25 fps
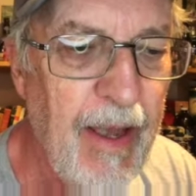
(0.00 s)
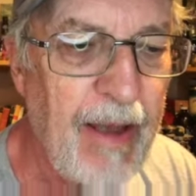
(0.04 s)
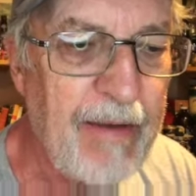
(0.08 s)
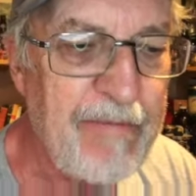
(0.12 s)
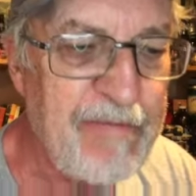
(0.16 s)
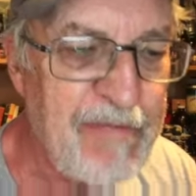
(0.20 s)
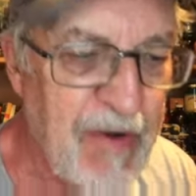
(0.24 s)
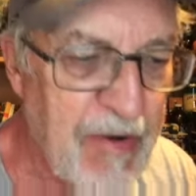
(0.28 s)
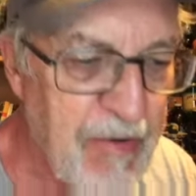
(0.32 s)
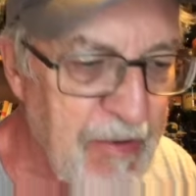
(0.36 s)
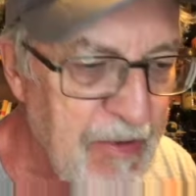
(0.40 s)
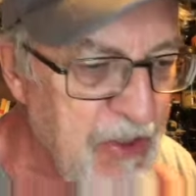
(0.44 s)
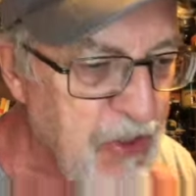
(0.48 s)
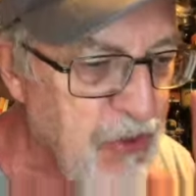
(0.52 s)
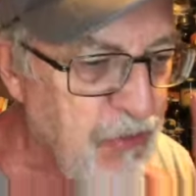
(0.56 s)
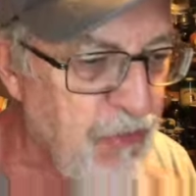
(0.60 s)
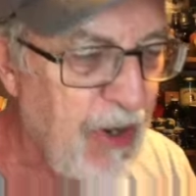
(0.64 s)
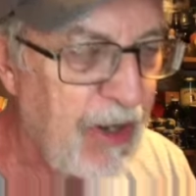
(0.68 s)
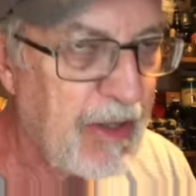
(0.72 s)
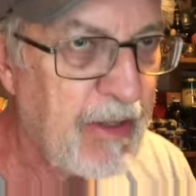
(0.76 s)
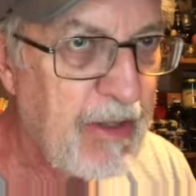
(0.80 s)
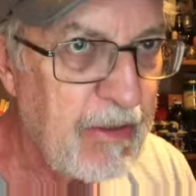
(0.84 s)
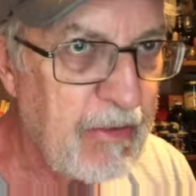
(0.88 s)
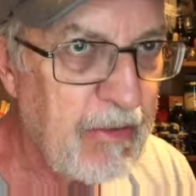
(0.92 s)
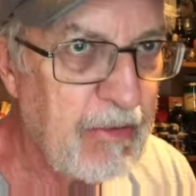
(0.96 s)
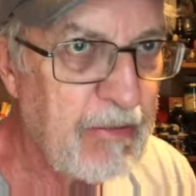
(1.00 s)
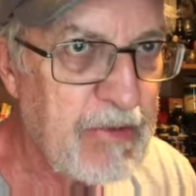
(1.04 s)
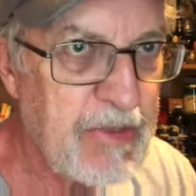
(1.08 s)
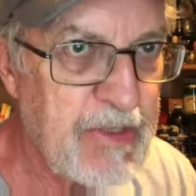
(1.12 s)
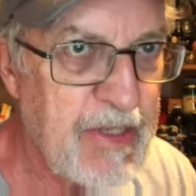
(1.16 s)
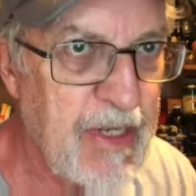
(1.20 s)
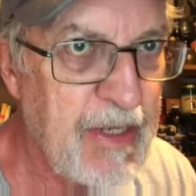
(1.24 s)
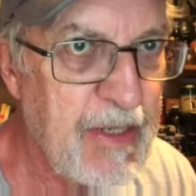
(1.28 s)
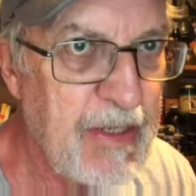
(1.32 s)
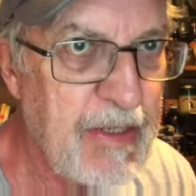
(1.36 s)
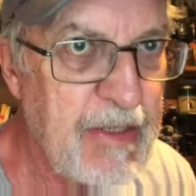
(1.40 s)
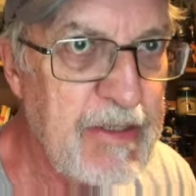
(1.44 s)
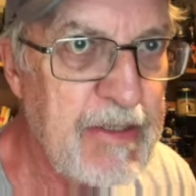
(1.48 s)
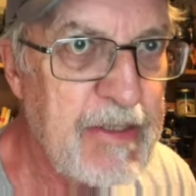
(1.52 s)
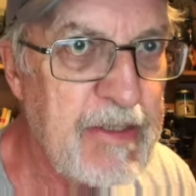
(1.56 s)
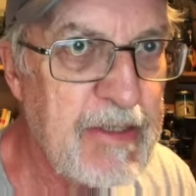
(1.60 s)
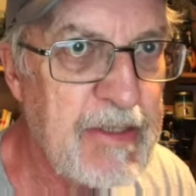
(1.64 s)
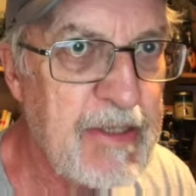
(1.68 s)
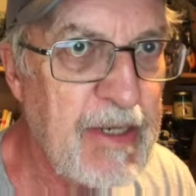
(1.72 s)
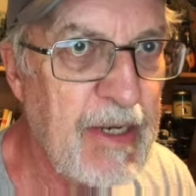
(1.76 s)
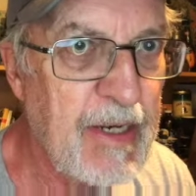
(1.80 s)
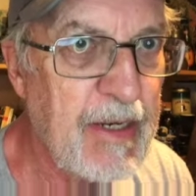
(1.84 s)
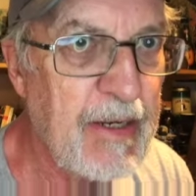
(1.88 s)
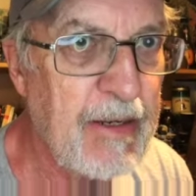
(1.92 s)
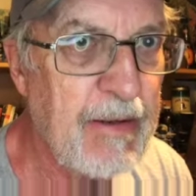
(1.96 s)
Very strict in those days,
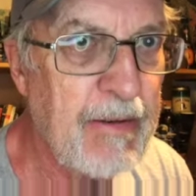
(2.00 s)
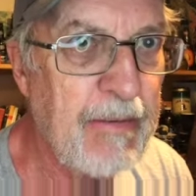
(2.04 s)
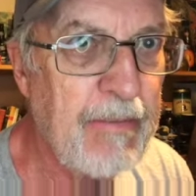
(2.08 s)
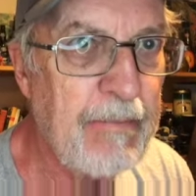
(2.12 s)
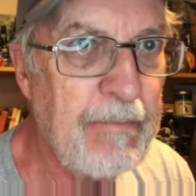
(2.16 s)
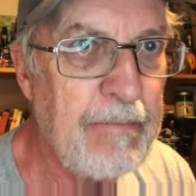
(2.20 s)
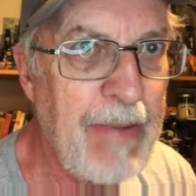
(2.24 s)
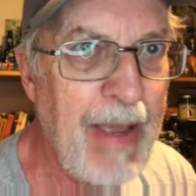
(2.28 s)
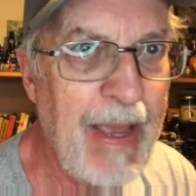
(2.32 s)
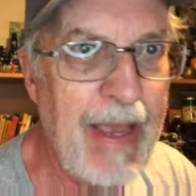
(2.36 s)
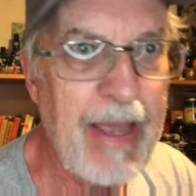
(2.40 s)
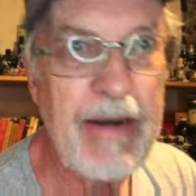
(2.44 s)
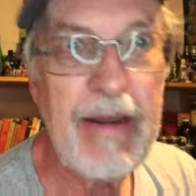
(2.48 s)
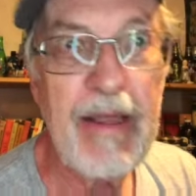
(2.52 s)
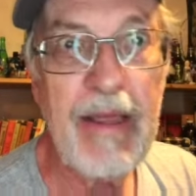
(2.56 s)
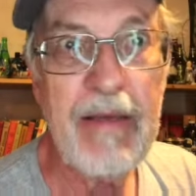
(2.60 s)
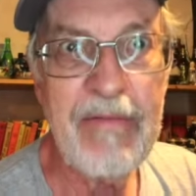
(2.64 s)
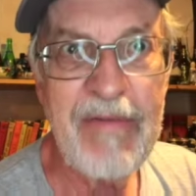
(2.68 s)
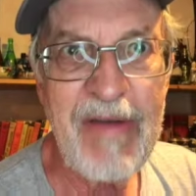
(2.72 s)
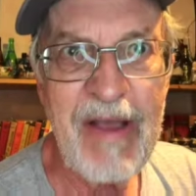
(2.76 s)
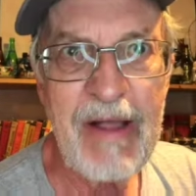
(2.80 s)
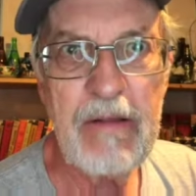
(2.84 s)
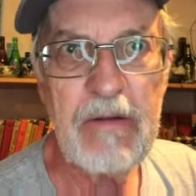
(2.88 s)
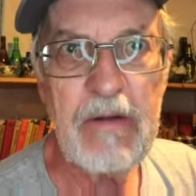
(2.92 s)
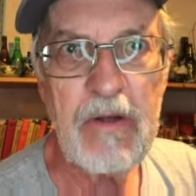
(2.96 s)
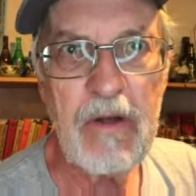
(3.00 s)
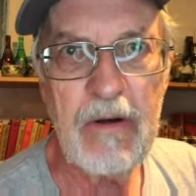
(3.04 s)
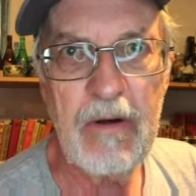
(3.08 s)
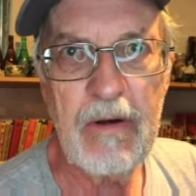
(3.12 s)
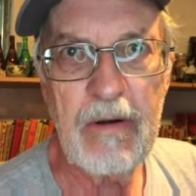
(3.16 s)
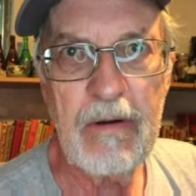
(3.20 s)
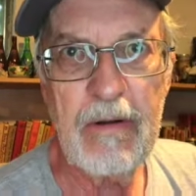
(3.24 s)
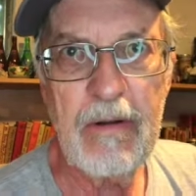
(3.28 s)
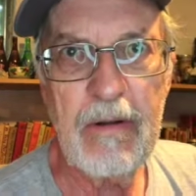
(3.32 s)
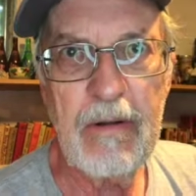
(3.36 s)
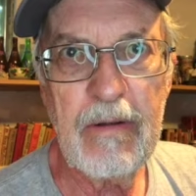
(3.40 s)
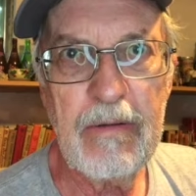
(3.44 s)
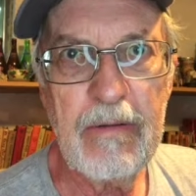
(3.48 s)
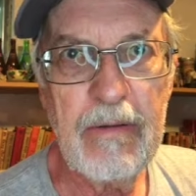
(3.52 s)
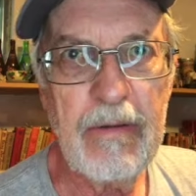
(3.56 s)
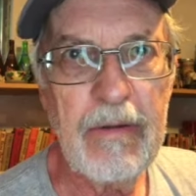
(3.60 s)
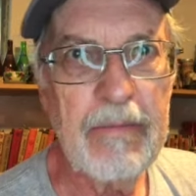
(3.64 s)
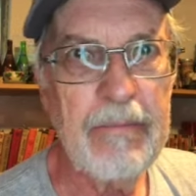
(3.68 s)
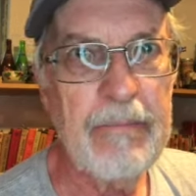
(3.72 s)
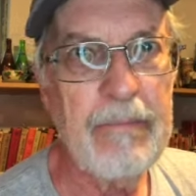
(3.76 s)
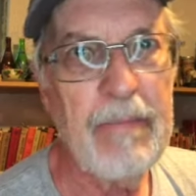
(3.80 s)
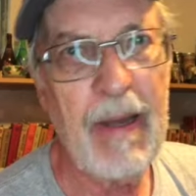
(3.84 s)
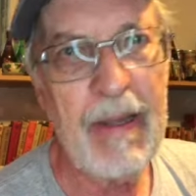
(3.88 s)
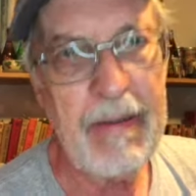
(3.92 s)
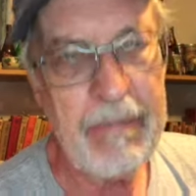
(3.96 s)
banning of alcohol,
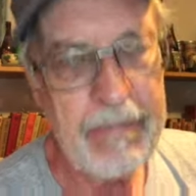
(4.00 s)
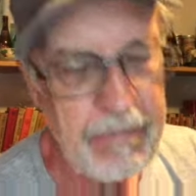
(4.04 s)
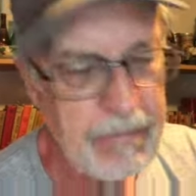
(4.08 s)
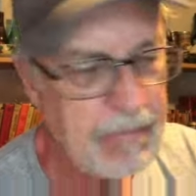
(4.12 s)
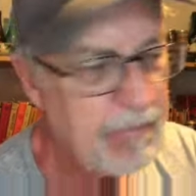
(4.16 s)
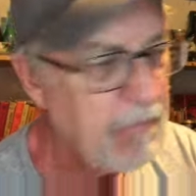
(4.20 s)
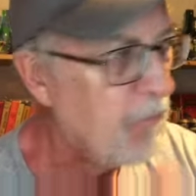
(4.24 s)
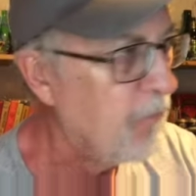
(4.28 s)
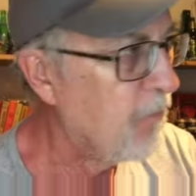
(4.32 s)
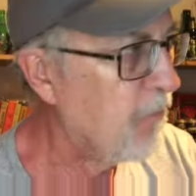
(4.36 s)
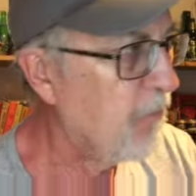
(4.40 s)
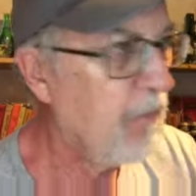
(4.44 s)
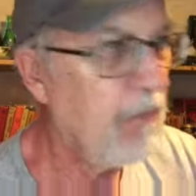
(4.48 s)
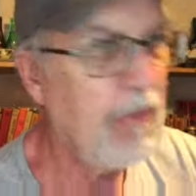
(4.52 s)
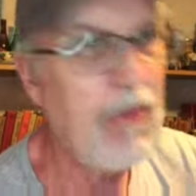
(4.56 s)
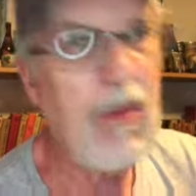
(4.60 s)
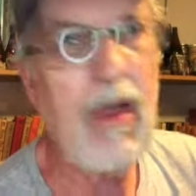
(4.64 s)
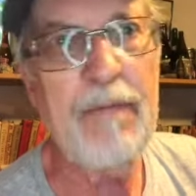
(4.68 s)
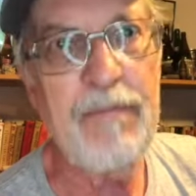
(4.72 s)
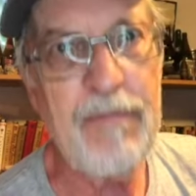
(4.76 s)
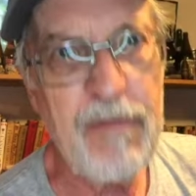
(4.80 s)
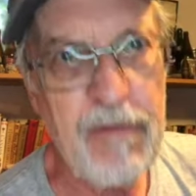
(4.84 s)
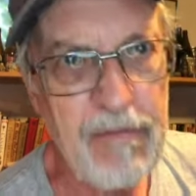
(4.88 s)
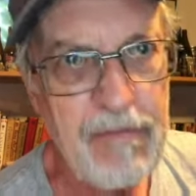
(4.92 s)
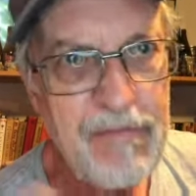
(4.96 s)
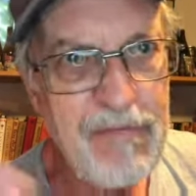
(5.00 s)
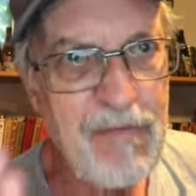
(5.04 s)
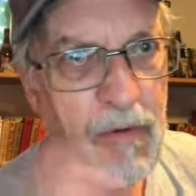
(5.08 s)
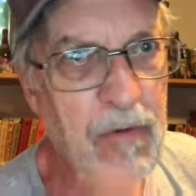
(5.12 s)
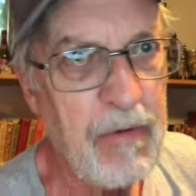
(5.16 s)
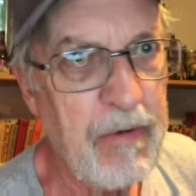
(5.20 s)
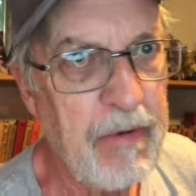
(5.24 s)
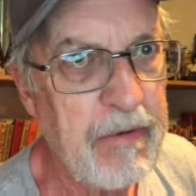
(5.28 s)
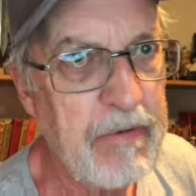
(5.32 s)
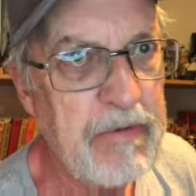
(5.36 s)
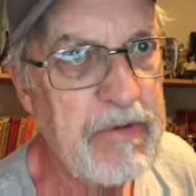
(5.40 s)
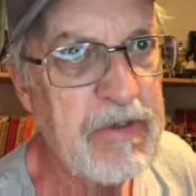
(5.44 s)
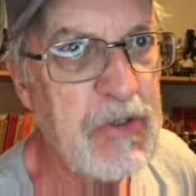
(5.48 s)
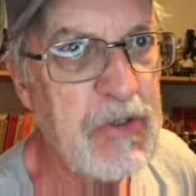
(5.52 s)
but not for foreigners.